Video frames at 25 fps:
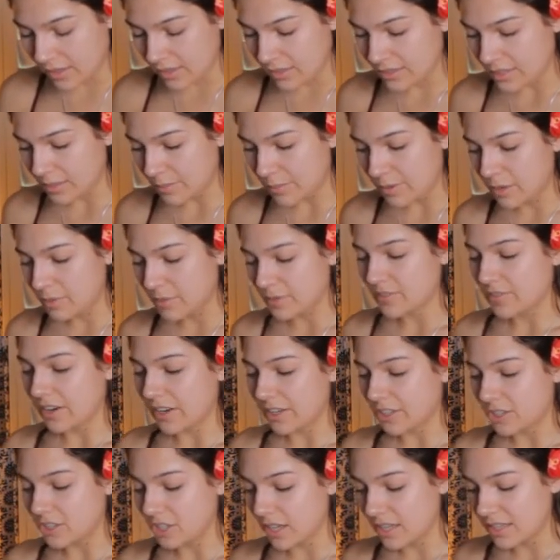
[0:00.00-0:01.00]
Somebody was
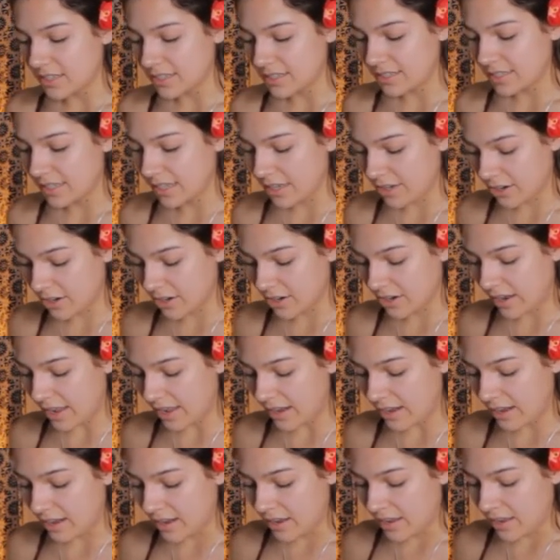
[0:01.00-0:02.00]
very jealous here.
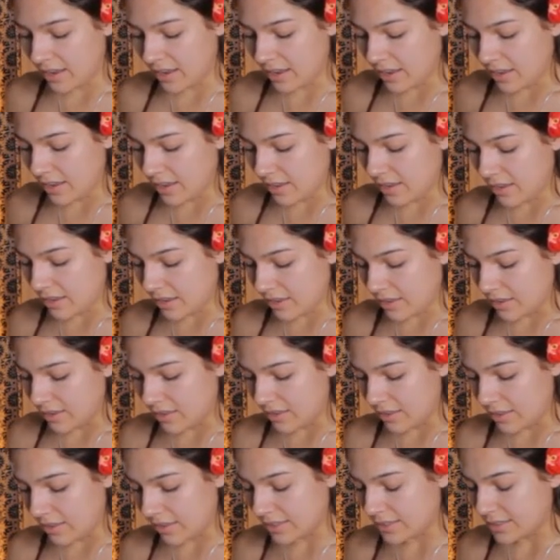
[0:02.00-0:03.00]
And
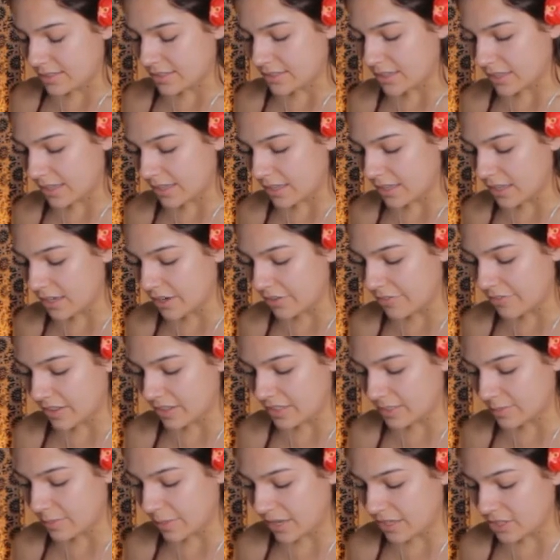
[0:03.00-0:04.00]
let's see, clarify
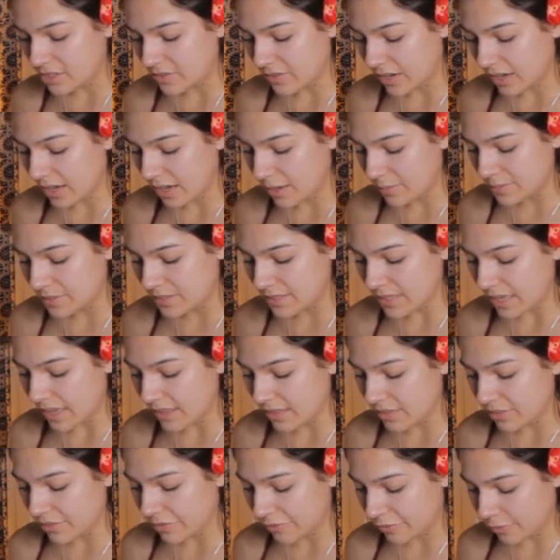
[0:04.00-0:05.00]
this Page of Cups
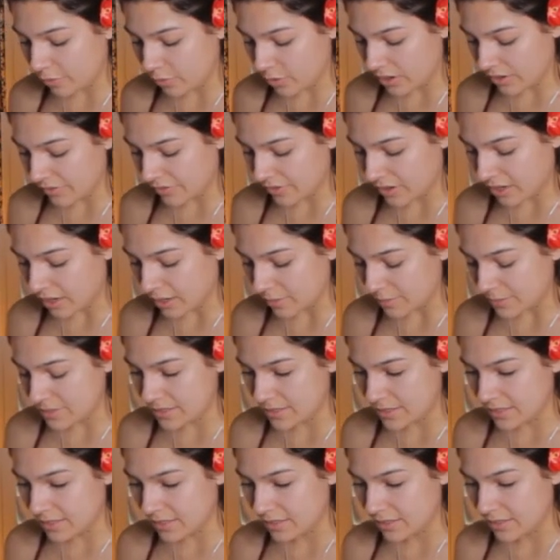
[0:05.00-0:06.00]
and the Four of
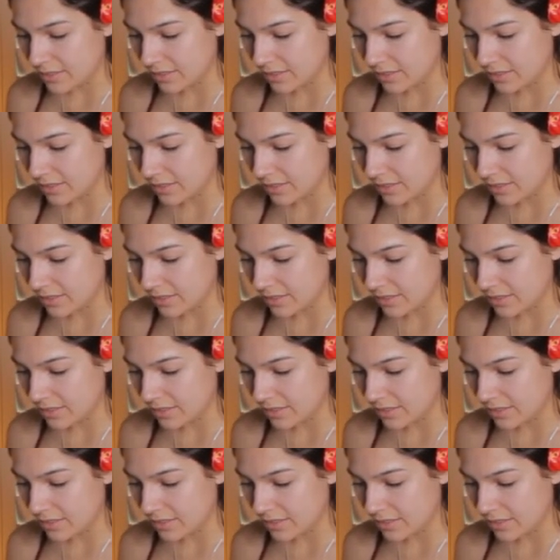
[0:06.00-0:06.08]
Cups.